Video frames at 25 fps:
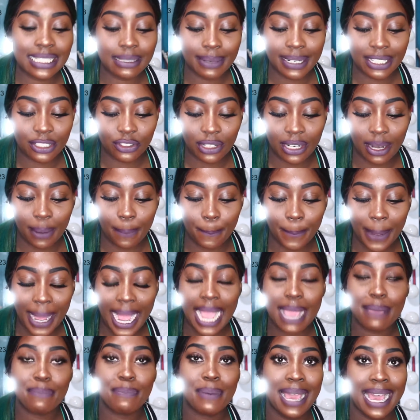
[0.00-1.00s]
somebody's trying to
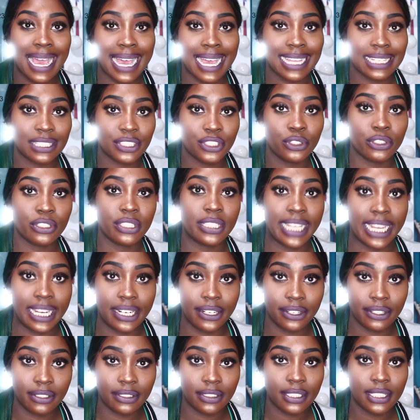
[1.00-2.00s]
bypass your
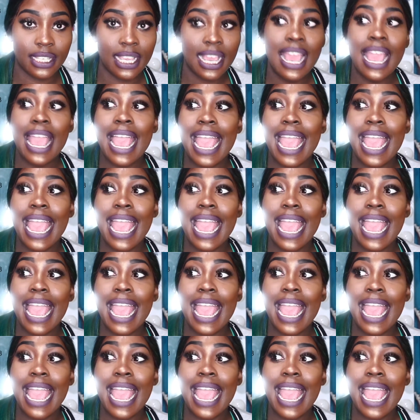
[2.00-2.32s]
standards.